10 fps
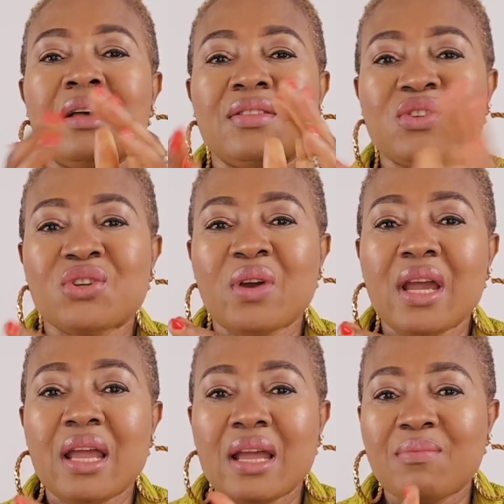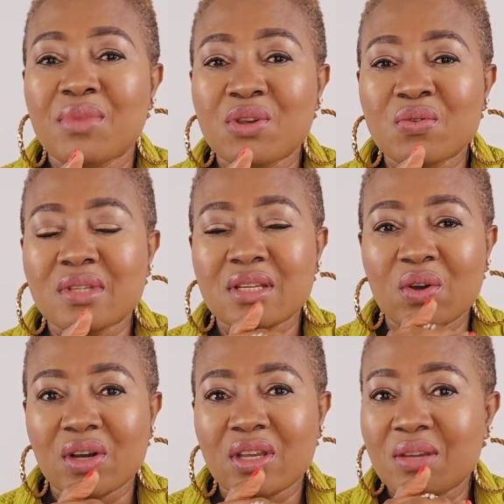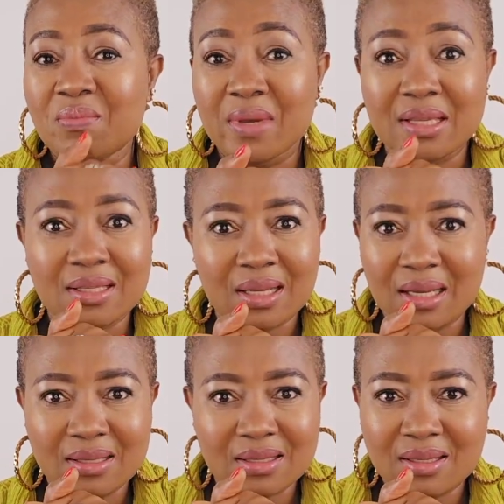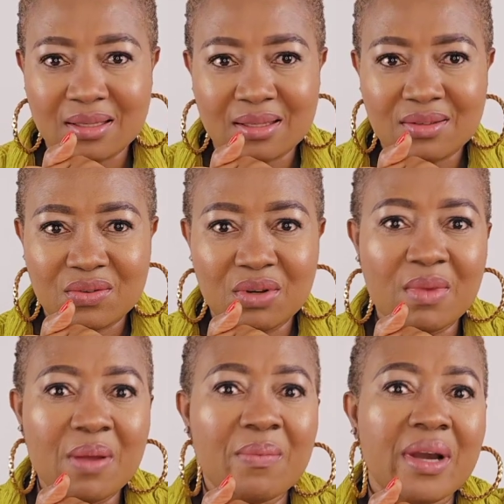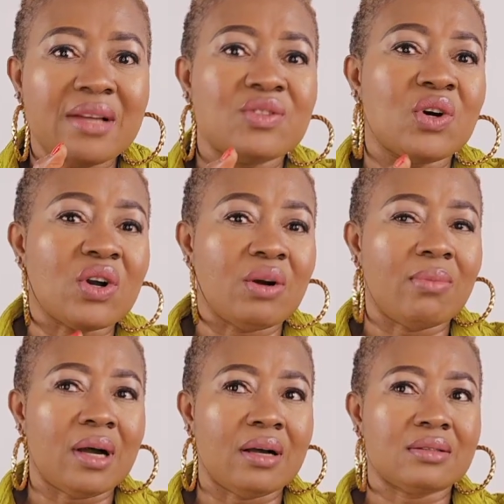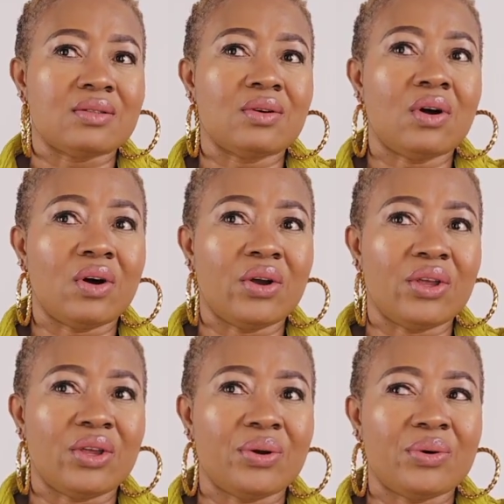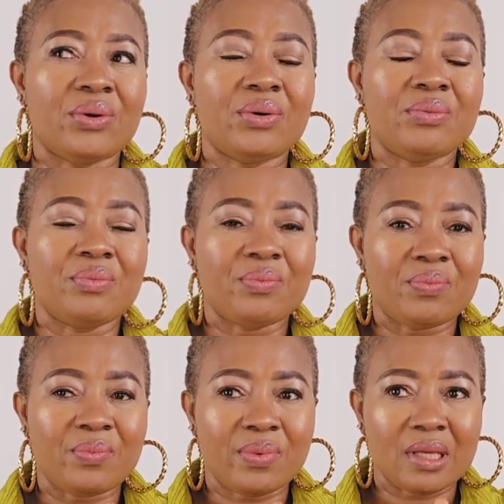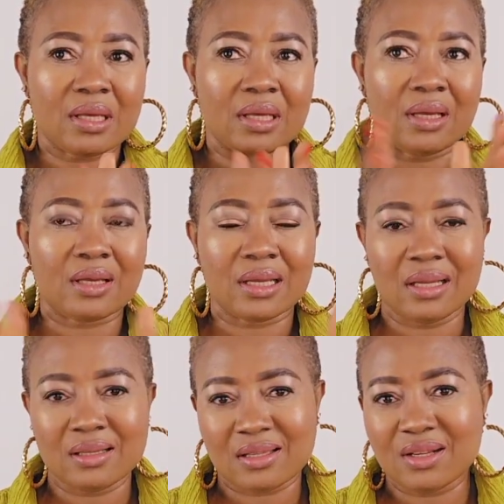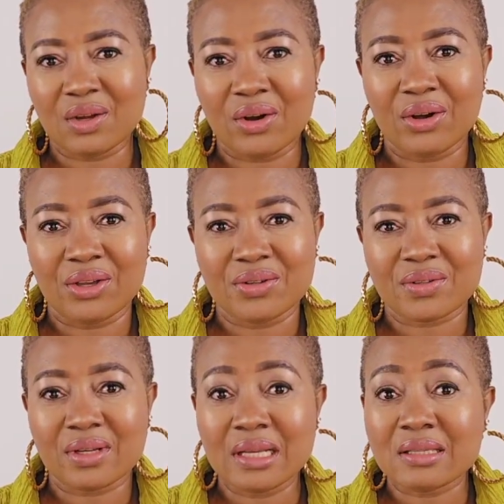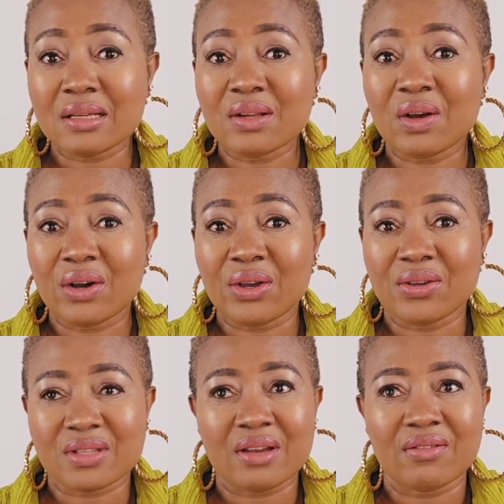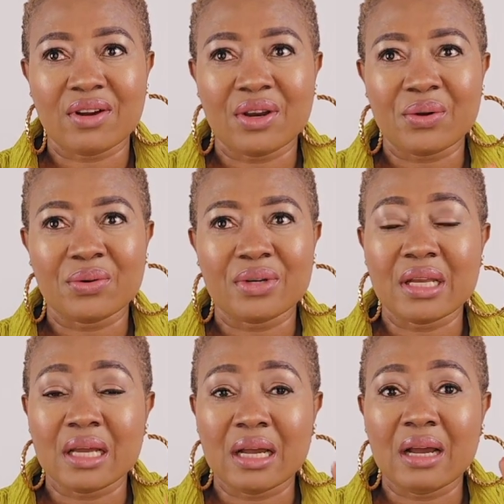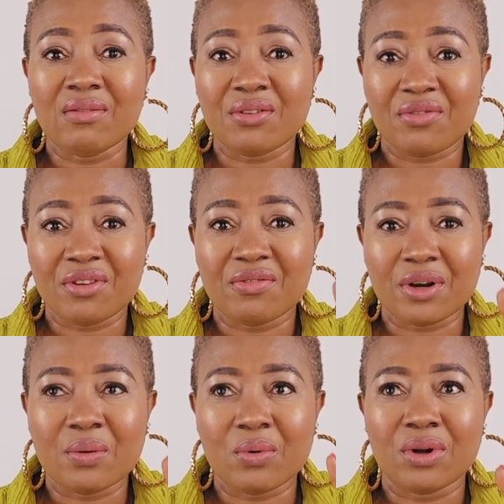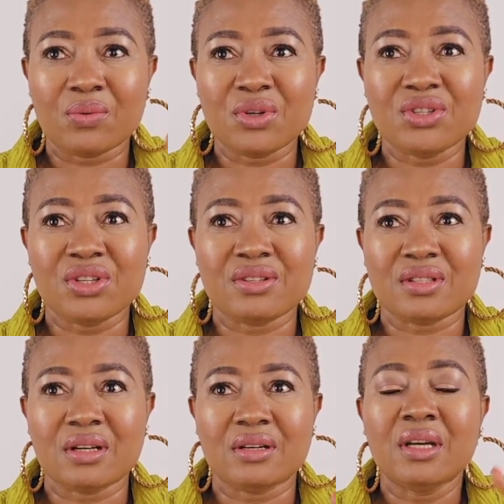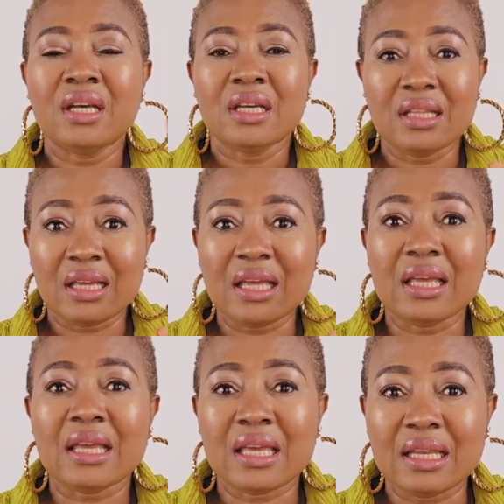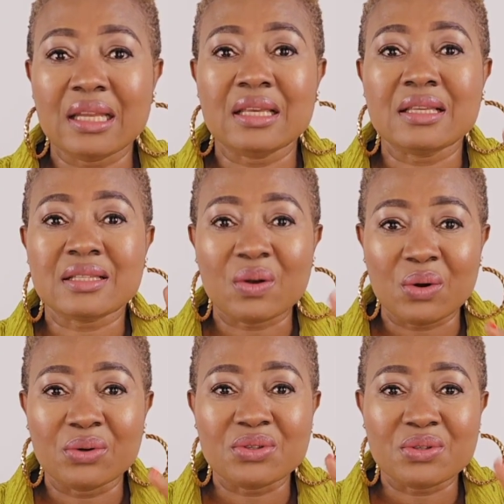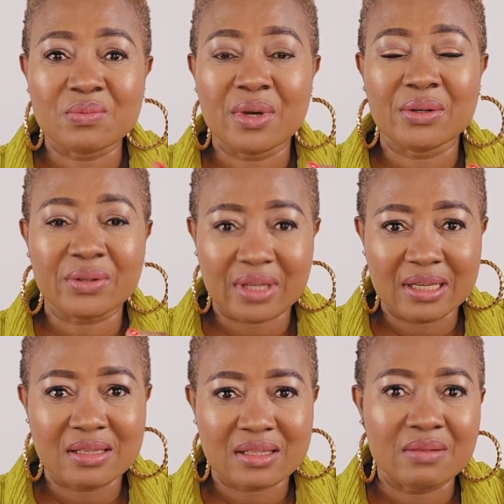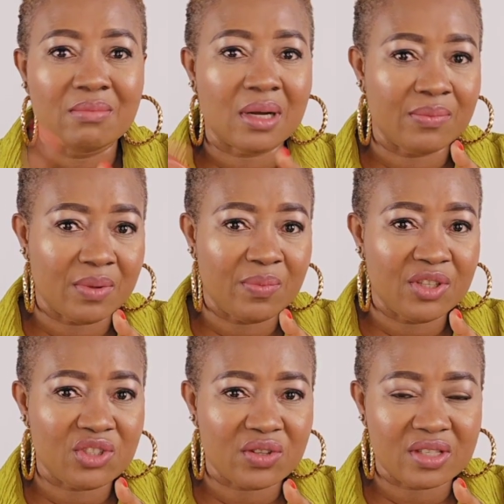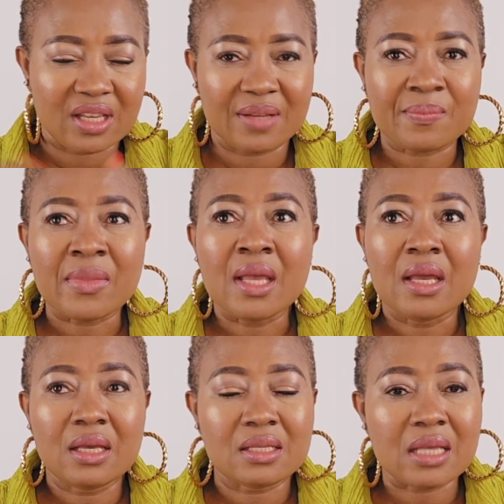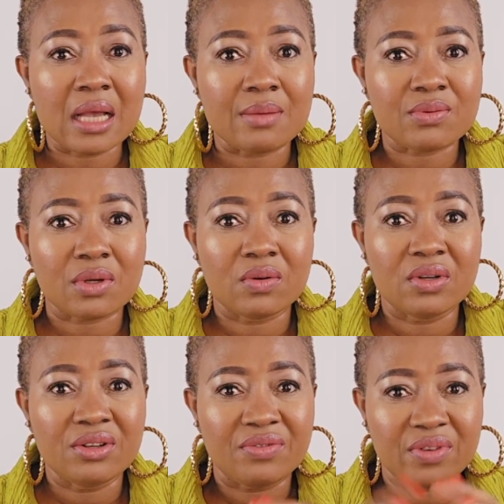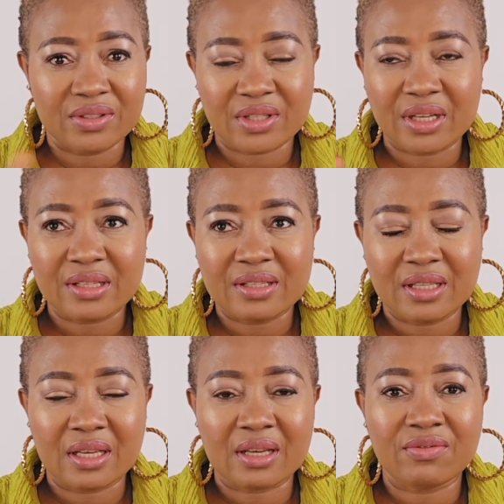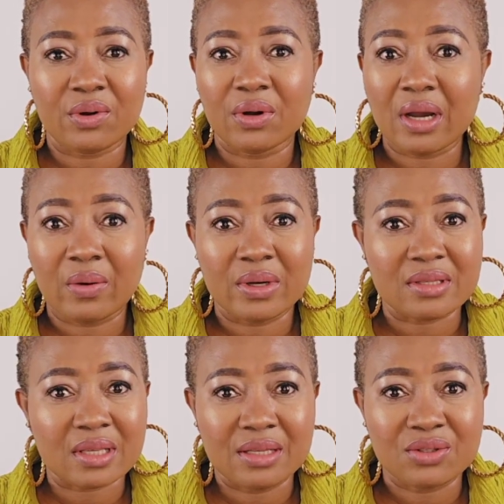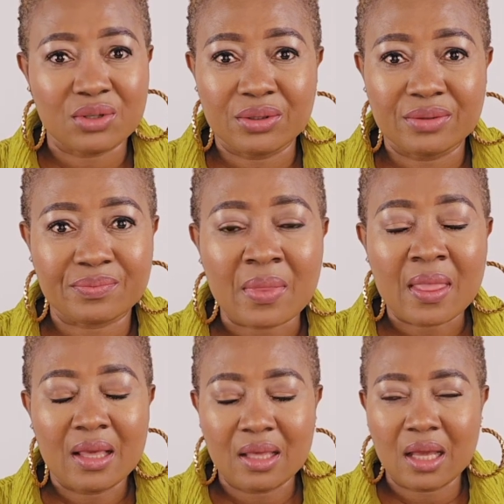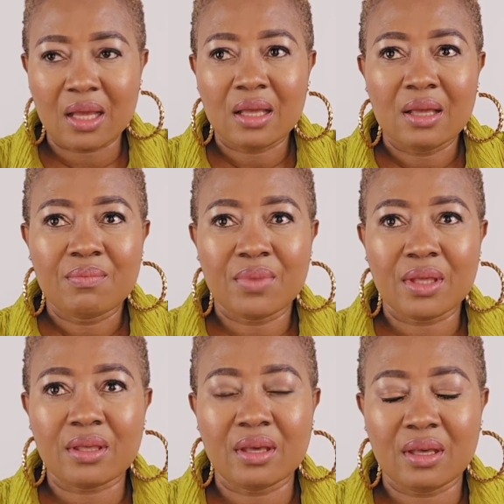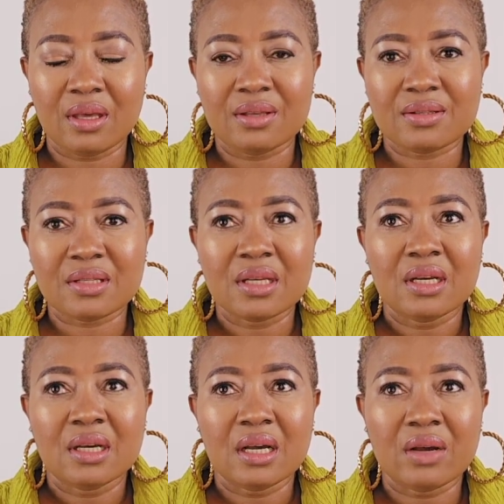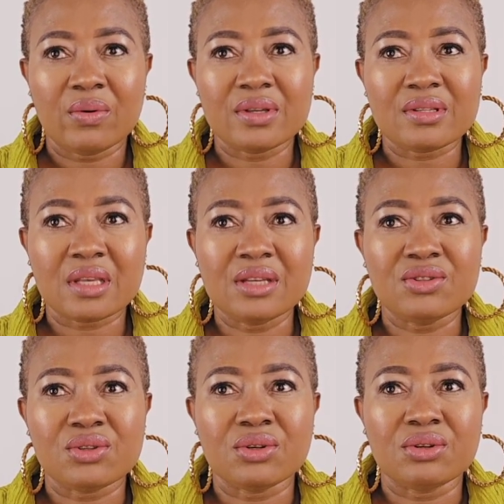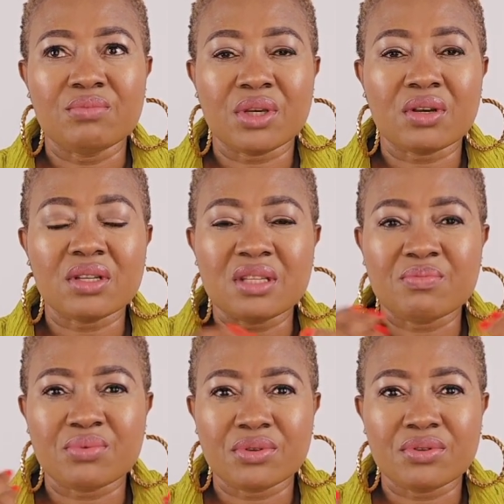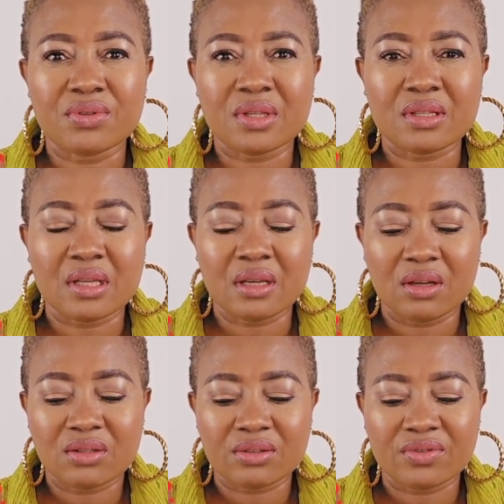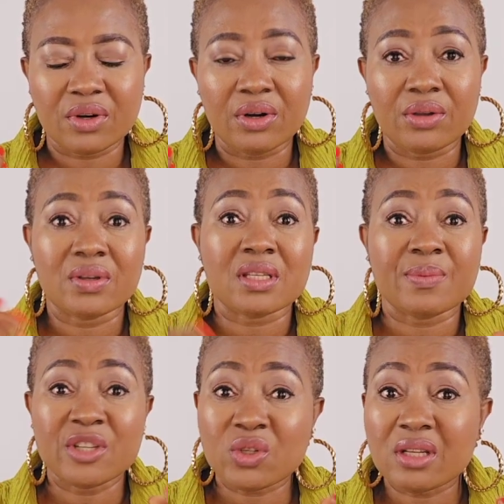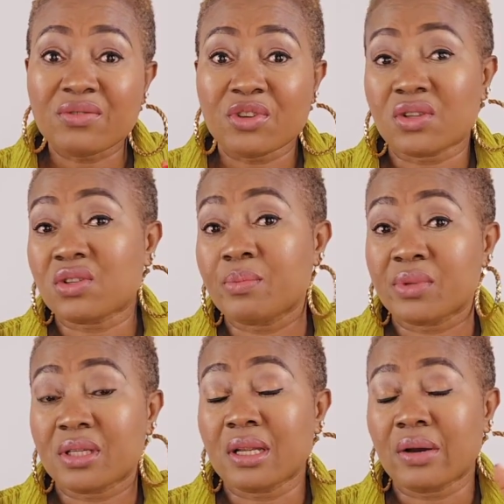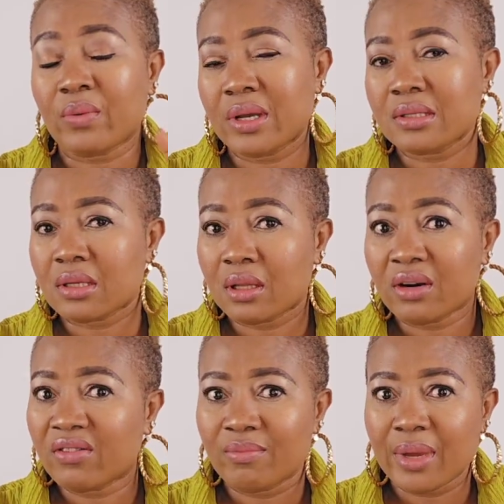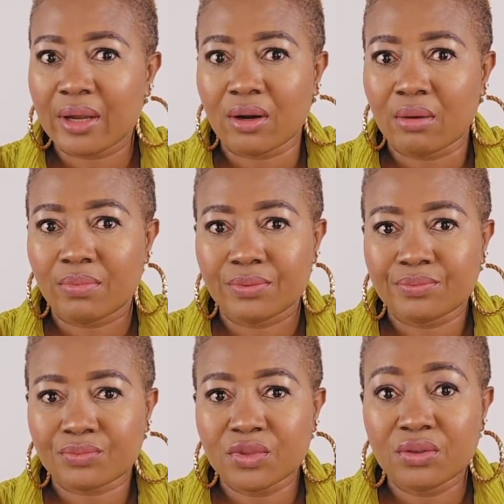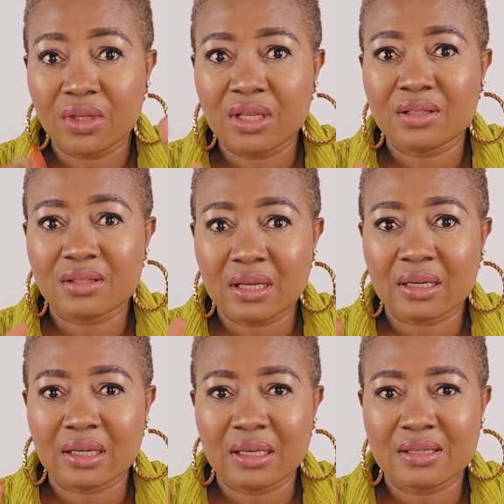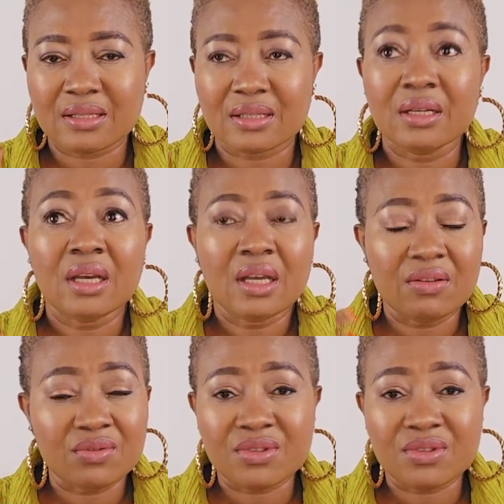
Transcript: try and be using oil-based cleansers. Remember, I talk about oil, cleansing oils. Cleansing oils are very good, and I have a favorite one, which is the Inky List Oatmeal Cleansing Balm. The picture is here. It's absolutely fantastic for our skin tone. Yeah, because our skin tone, because it produces a lot of oil, especially if you're somebody that wears a lot of makeup, you need that cleanser. Even